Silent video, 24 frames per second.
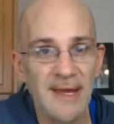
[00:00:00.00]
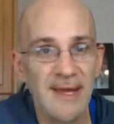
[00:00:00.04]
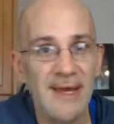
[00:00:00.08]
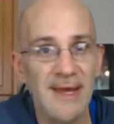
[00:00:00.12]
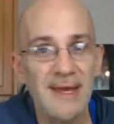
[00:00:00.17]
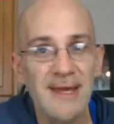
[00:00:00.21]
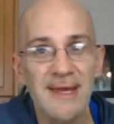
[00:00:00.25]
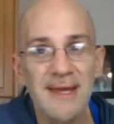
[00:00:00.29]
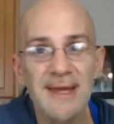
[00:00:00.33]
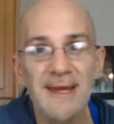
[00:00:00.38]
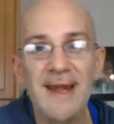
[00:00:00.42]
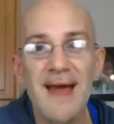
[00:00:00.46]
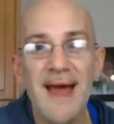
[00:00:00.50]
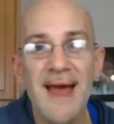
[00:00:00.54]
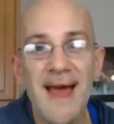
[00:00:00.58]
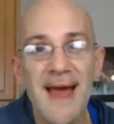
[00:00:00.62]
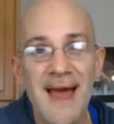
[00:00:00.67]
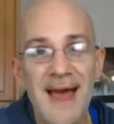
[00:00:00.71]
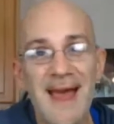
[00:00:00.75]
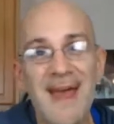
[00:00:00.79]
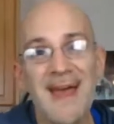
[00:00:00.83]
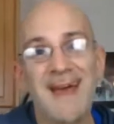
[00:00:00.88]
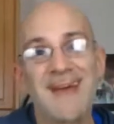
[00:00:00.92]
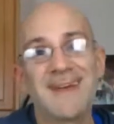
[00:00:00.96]
kicking
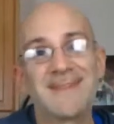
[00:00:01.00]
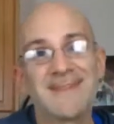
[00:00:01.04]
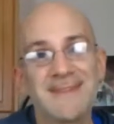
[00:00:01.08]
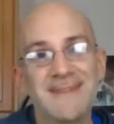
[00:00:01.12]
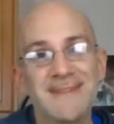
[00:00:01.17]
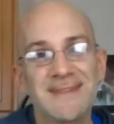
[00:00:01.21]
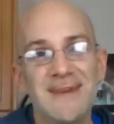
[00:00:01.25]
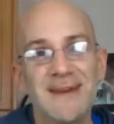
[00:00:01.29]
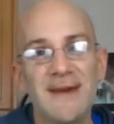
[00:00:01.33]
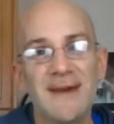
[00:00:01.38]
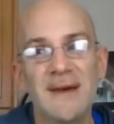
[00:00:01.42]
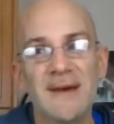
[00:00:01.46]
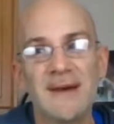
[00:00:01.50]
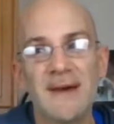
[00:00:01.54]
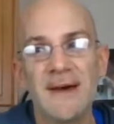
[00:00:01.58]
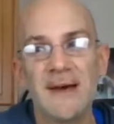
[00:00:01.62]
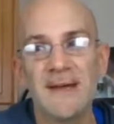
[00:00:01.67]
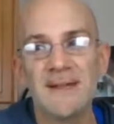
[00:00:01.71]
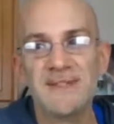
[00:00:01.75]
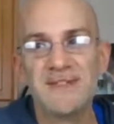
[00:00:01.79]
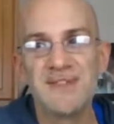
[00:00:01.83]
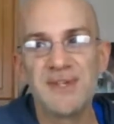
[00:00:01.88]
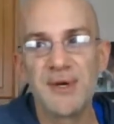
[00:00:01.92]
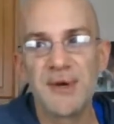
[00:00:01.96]
ass.
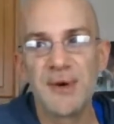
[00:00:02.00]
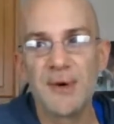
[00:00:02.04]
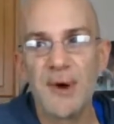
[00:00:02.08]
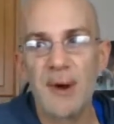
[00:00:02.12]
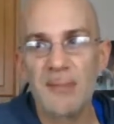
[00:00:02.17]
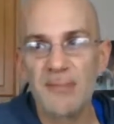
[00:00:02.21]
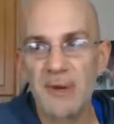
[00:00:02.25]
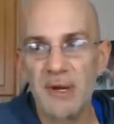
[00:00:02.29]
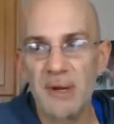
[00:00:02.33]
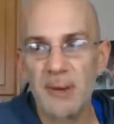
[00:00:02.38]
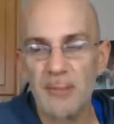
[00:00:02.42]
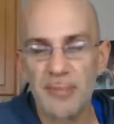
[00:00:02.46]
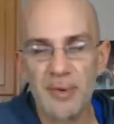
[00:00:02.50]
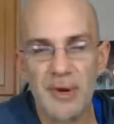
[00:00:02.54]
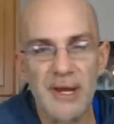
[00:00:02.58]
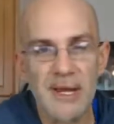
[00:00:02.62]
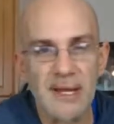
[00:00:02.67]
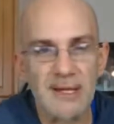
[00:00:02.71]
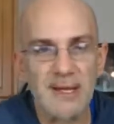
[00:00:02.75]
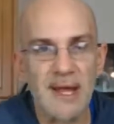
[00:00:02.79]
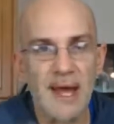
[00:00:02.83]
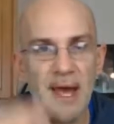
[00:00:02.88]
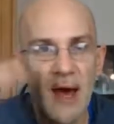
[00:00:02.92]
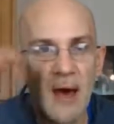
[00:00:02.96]
And so I'm gonna
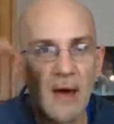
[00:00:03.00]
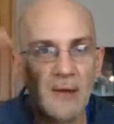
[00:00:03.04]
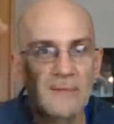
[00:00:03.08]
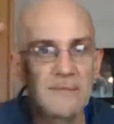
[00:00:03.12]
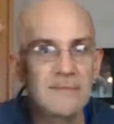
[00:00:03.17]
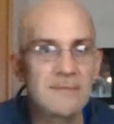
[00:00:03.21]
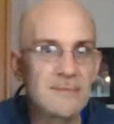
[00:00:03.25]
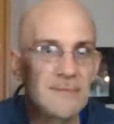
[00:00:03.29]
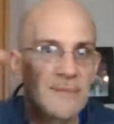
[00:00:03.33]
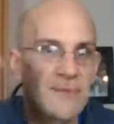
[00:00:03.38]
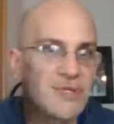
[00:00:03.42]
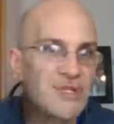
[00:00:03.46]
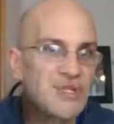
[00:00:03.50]
break it down